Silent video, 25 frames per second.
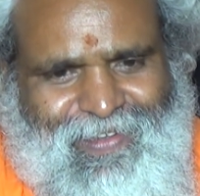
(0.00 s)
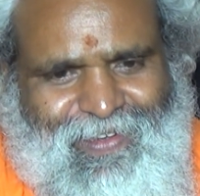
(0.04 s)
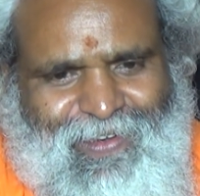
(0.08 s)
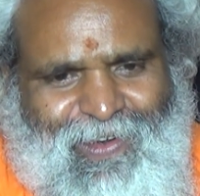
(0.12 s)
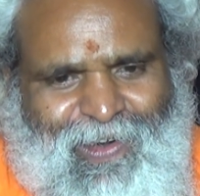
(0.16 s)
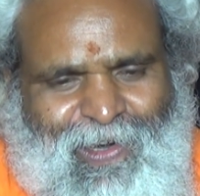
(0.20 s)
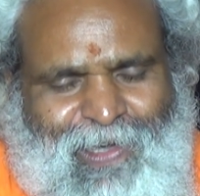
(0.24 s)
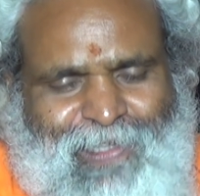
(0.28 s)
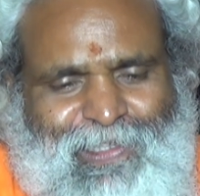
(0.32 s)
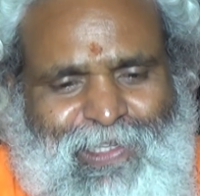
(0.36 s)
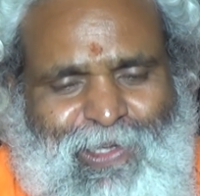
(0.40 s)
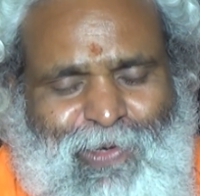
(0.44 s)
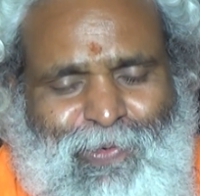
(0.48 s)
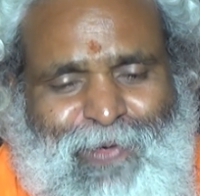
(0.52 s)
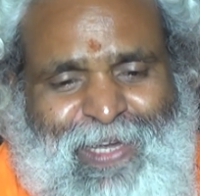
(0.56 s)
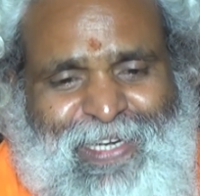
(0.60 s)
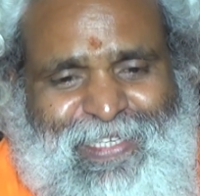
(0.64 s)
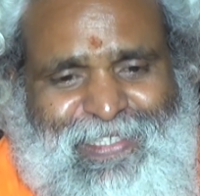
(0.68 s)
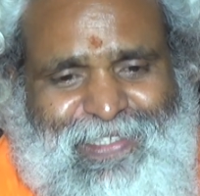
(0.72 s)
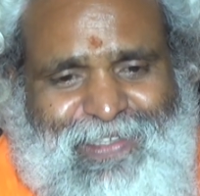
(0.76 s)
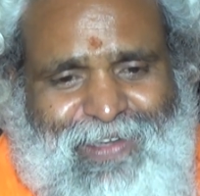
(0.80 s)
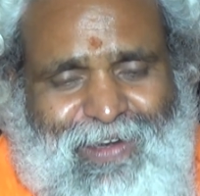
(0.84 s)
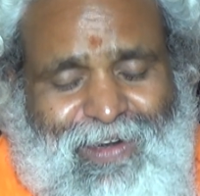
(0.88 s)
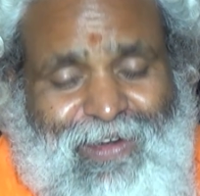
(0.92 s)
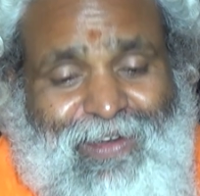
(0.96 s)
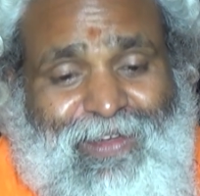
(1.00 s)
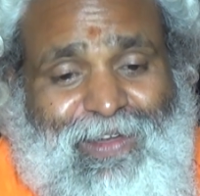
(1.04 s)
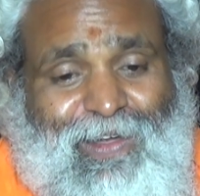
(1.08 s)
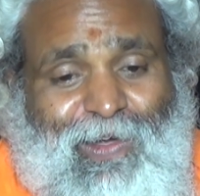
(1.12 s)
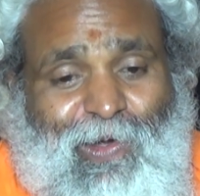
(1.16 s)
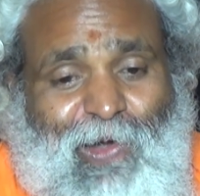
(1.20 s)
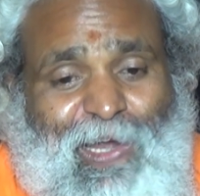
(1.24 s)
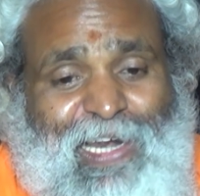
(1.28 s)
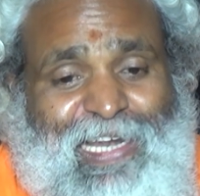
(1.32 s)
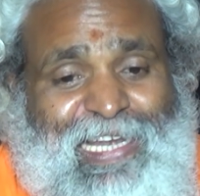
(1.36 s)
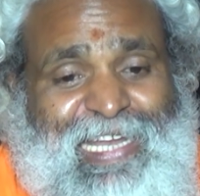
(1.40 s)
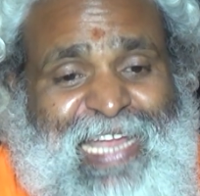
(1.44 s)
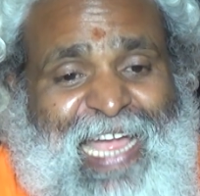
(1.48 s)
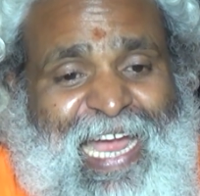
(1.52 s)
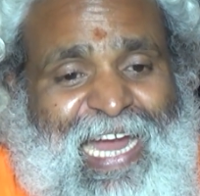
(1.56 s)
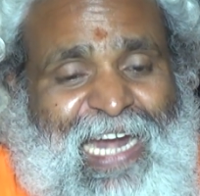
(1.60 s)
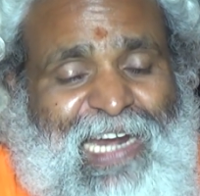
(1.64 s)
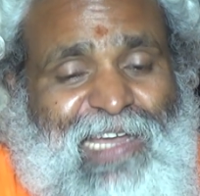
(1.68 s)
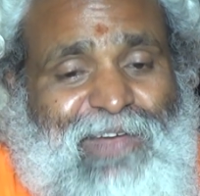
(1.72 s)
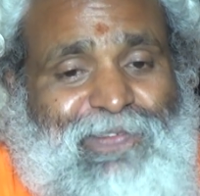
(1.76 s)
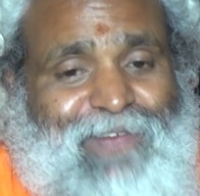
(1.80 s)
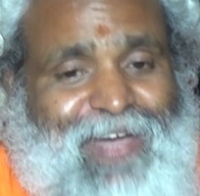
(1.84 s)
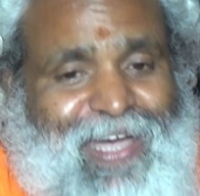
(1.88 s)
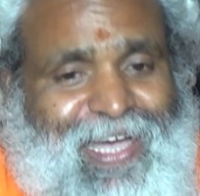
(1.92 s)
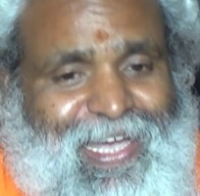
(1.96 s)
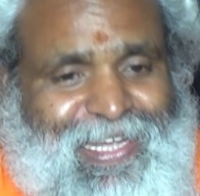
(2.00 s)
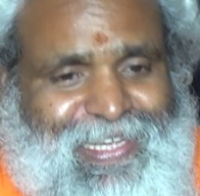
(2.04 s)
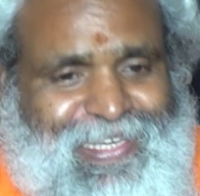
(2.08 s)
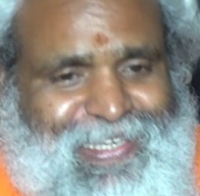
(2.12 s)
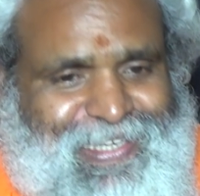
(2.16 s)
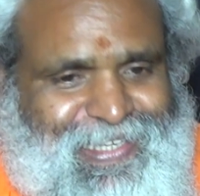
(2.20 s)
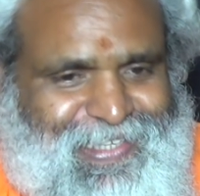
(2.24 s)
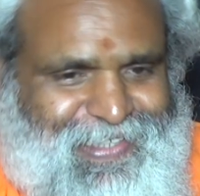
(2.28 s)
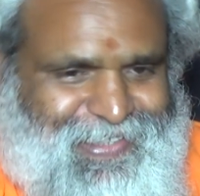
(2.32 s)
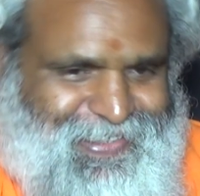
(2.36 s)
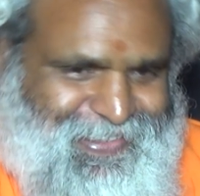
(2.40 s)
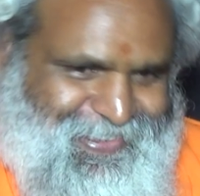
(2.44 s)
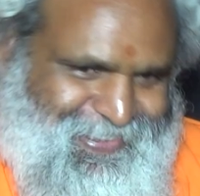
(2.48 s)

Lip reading: other one is called kalyana vahini.